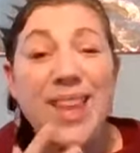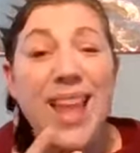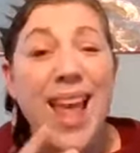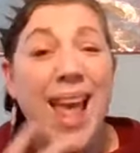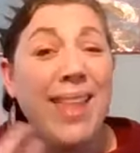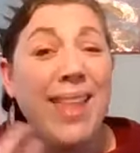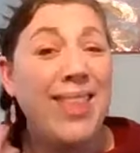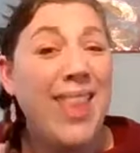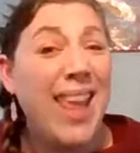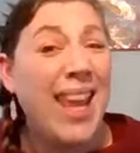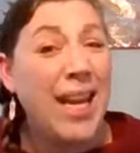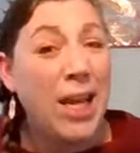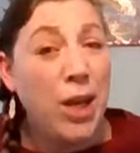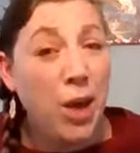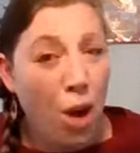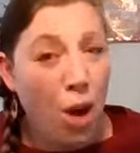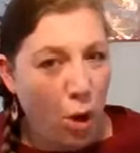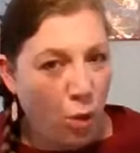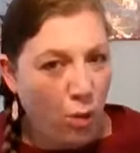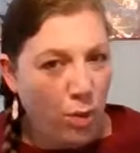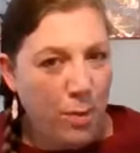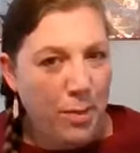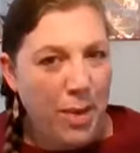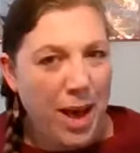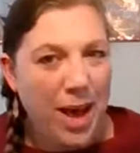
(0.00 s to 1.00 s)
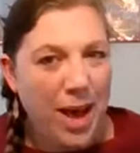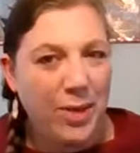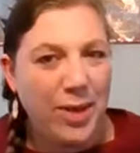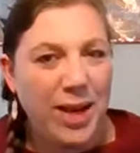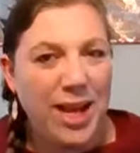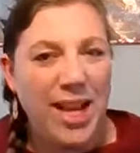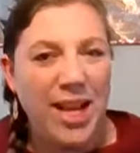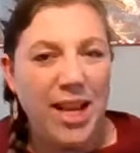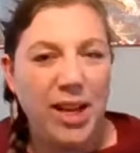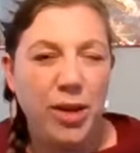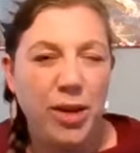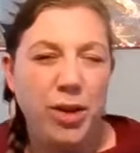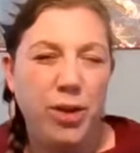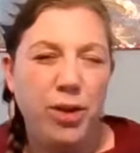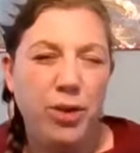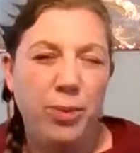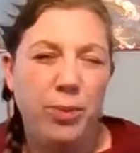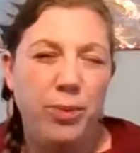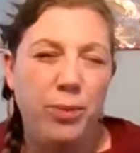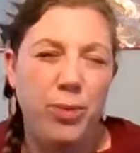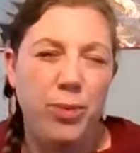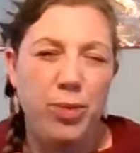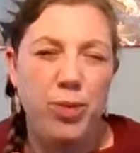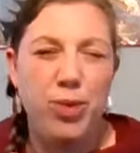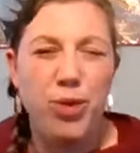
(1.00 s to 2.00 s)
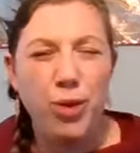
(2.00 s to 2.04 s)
and they know about it, you